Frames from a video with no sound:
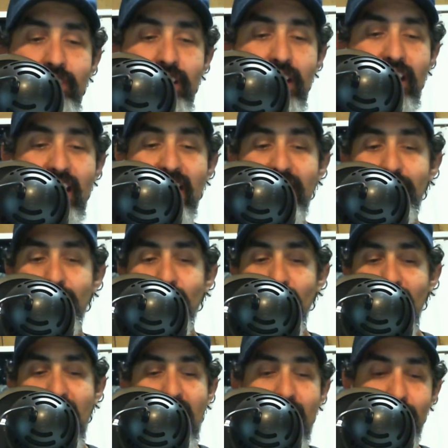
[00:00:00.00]
it
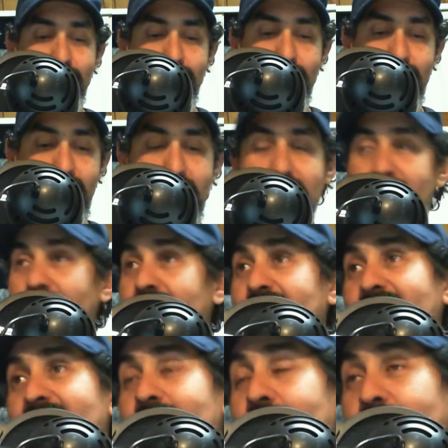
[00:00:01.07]
flopped. It
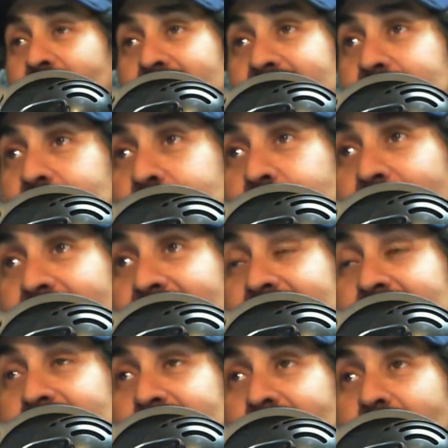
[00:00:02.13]
didn't run its
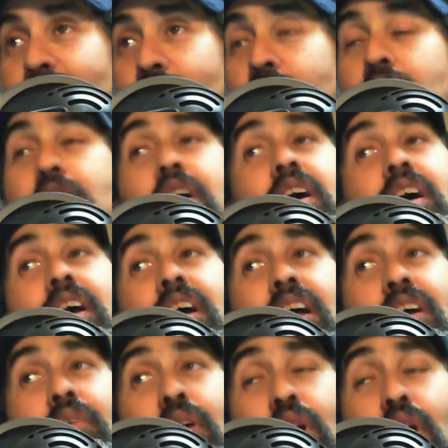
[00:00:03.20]
race. So we're